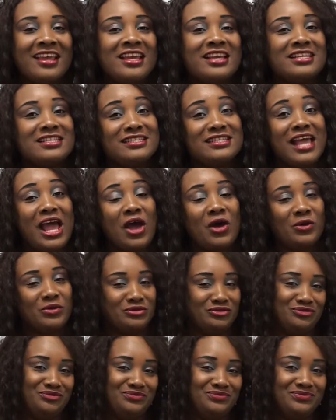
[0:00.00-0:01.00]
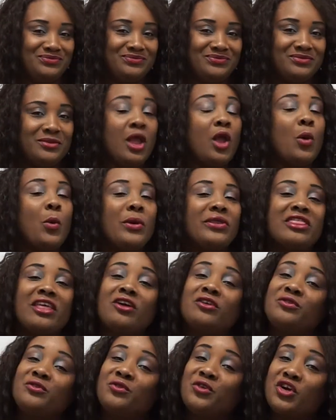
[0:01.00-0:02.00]
So,
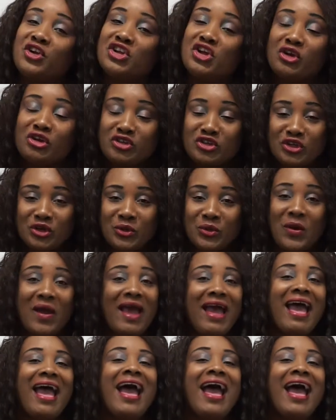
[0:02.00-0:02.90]
without further ado,